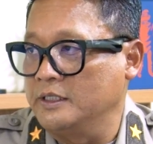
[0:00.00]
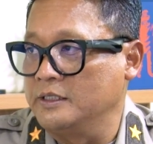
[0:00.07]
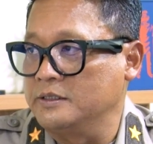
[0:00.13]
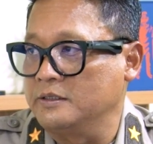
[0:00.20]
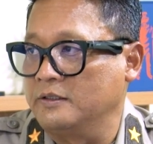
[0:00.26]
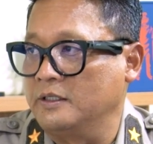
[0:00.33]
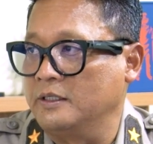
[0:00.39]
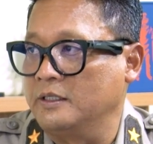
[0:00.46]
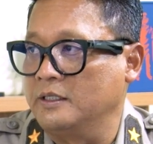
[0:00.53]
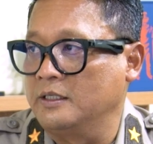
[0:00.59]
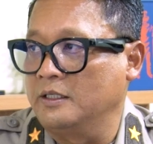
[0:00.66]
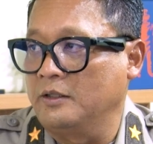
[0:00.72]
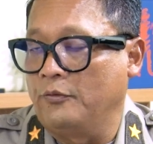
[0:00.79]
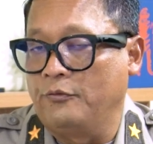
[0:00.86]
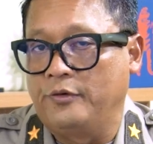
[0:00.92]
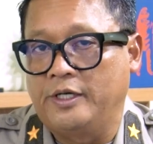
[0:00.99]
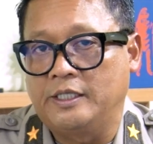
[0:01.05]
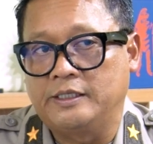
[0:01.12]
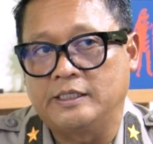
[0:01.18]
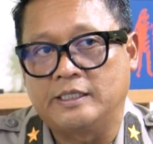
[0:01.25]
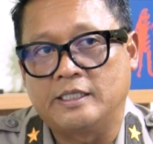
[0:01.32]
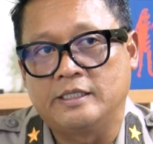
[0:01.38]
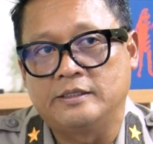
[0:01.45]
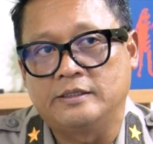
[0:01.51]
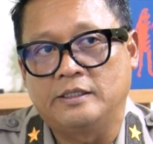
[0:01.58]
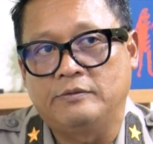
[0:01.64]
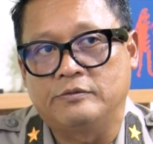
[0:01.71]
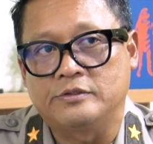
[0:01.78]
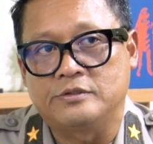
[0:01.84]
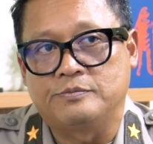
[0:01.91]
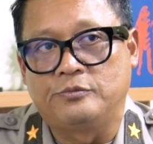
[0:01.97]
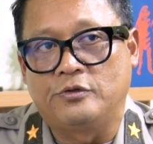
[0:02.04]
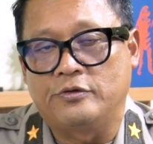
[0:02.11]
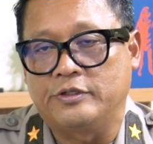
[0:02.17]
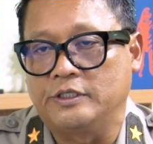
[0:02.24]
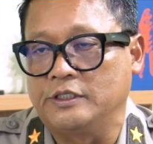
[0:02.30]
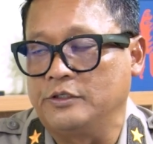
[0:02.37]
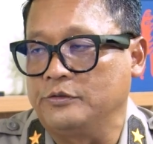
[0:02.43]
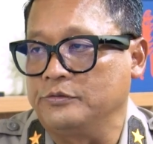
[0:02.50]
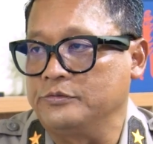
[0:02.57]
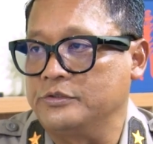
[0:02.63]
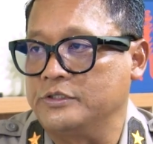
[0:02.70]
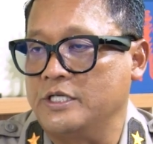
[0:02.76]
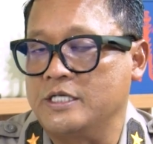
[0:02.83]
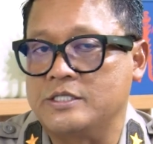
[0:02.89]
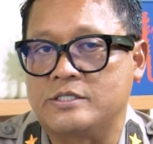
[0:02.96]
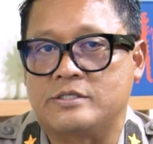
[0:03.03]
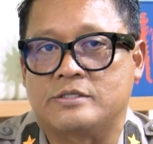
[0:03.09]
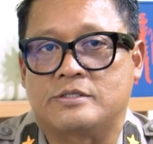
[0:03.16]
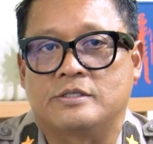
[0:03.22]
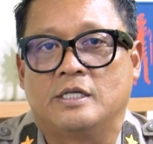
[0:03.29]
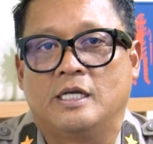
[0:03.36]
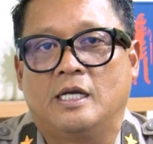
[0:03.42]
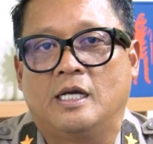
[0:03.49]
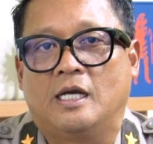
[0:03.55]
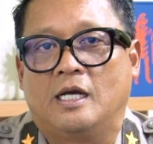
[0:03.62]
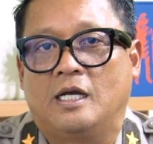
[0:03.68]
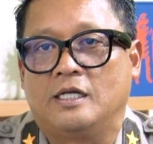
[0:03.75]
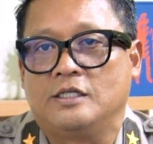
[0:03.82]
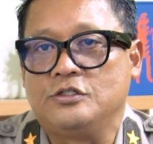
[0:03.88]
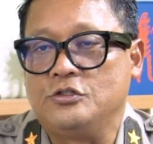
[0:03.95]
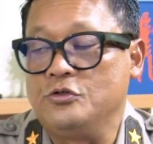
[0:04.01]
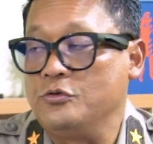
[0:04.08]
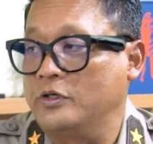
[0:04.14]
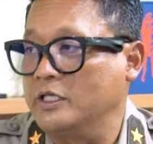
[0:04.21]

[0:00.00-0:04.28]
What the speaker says: It's where the country was broken into 6 new